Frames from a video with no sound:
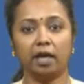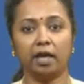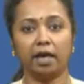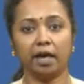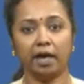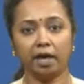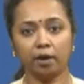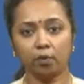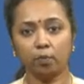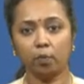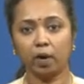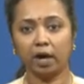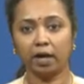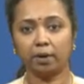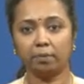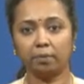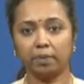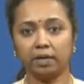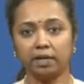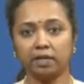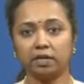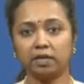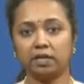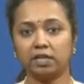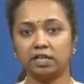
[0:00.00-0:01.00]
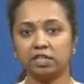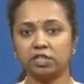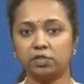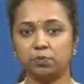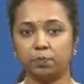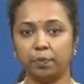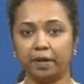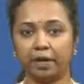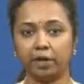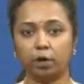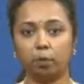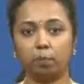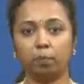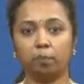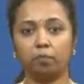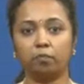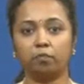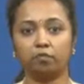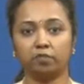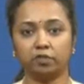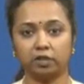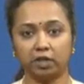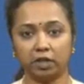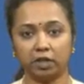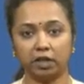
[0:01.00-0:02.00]
Environment is made of
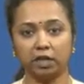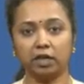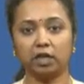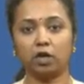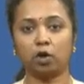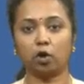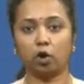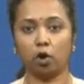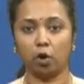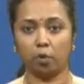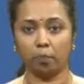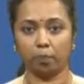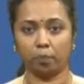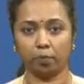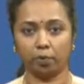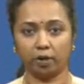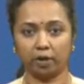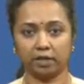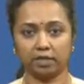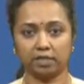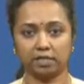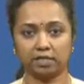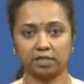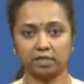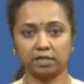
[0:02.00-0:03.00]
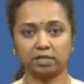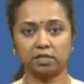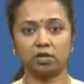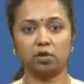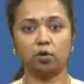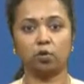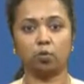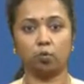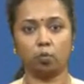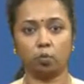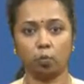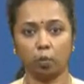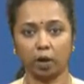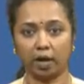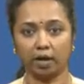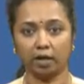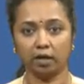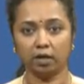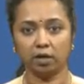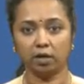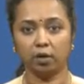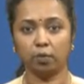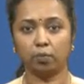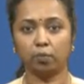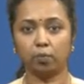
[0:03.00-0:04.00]
3 components. 1.
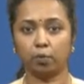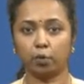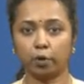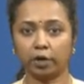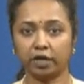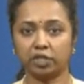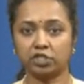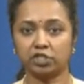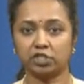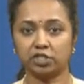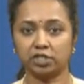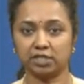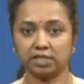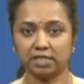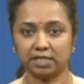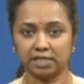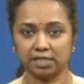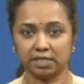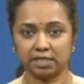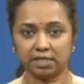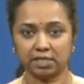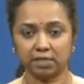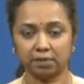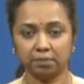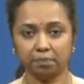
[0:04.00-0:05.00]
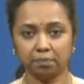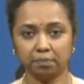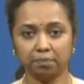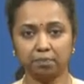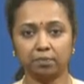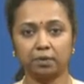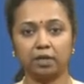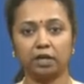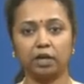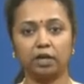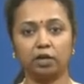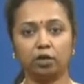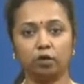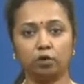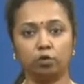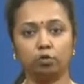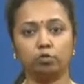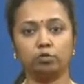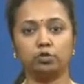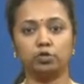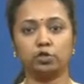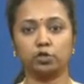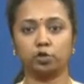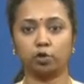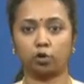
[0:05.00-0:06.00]
Production system
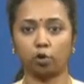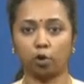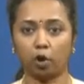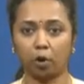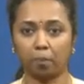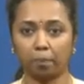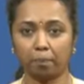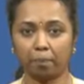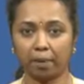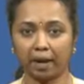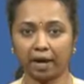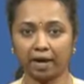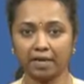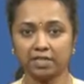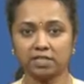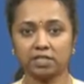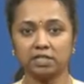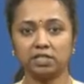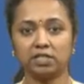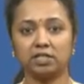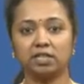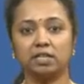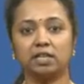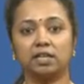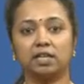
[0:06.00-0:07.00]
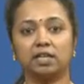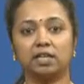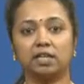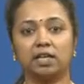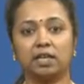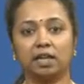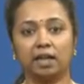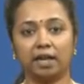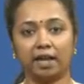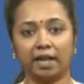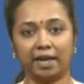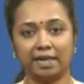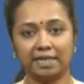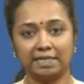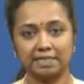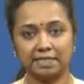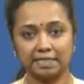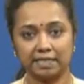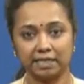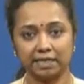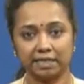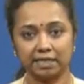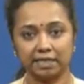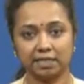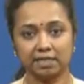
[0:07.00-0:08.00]
includes crop plant like
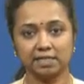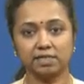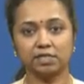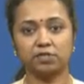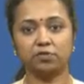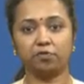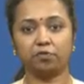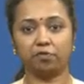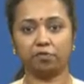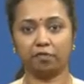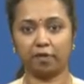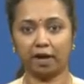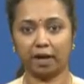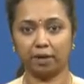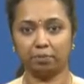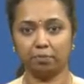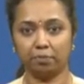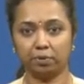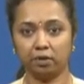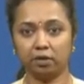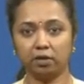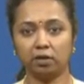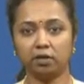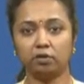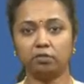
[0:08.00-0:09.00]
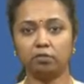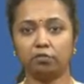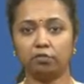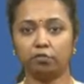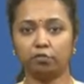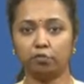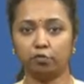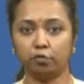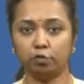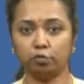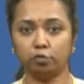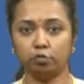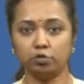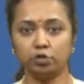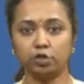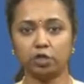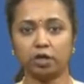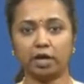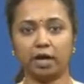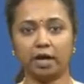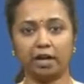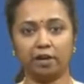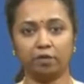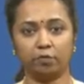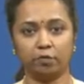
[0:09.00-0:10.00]
cereals, fiber, fruit
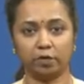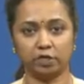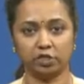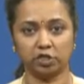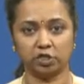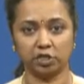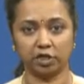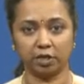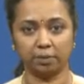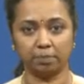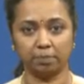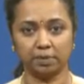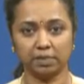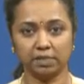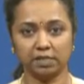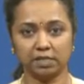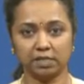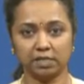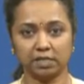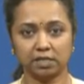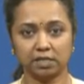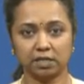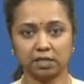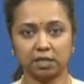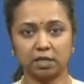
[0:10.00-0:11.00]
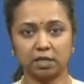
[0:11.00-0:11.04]
and vegetables.